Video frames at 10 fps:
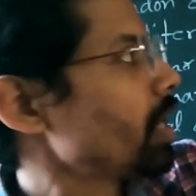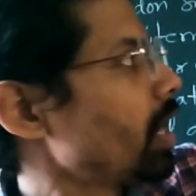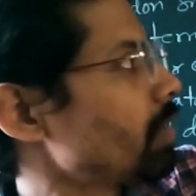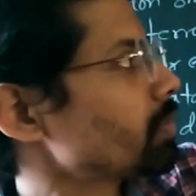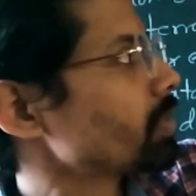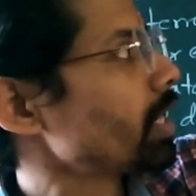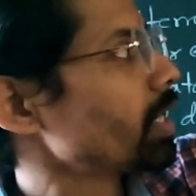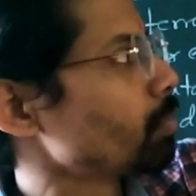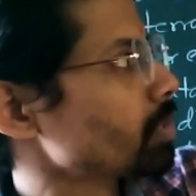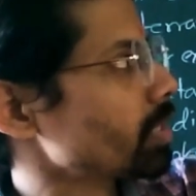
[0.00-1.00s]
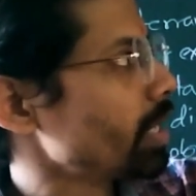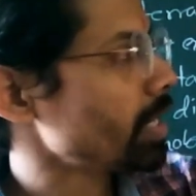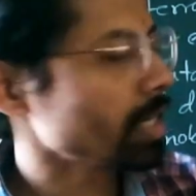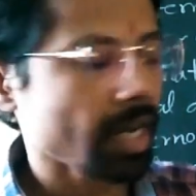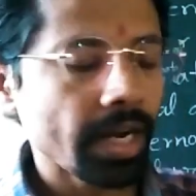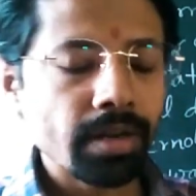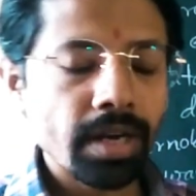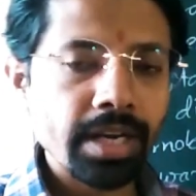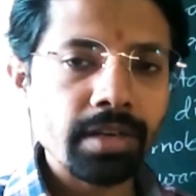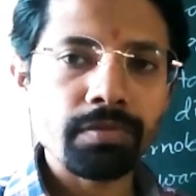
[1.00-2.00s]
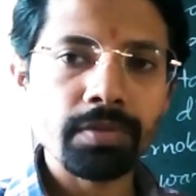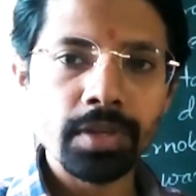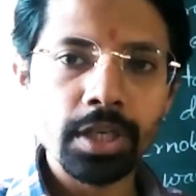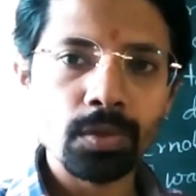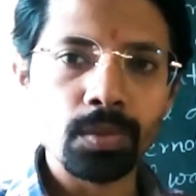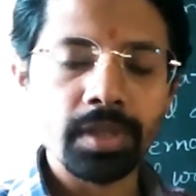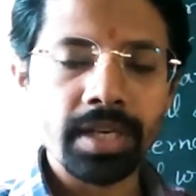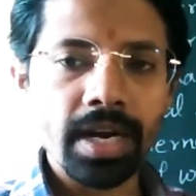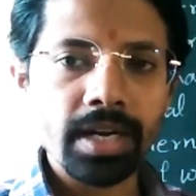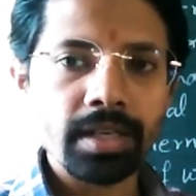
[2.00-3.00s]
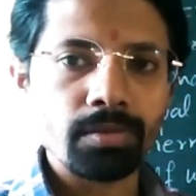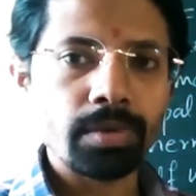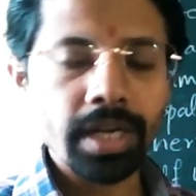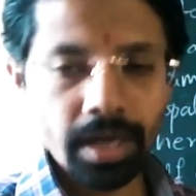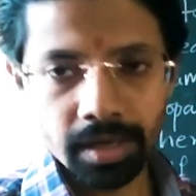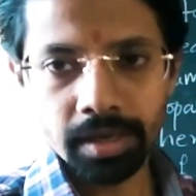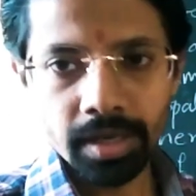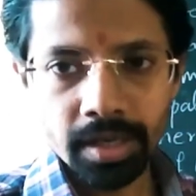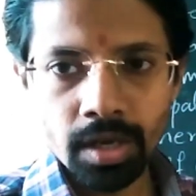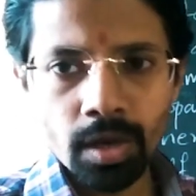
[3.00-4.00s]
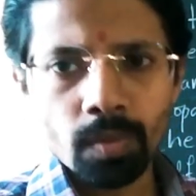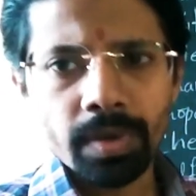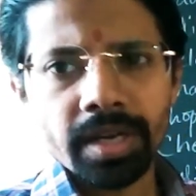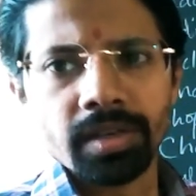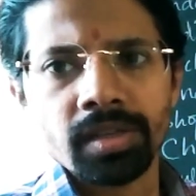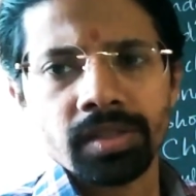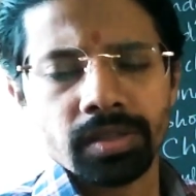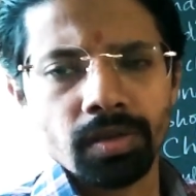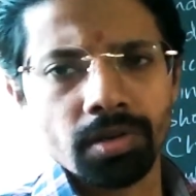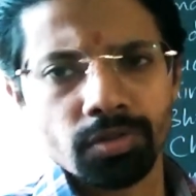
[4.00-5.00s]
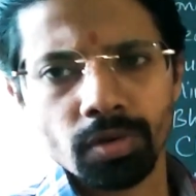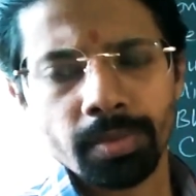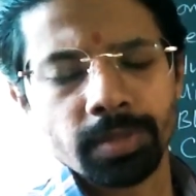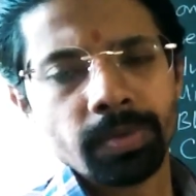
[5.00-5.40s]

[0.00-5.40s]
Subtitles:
After that, once again in 1952, it had reoccurred where not so much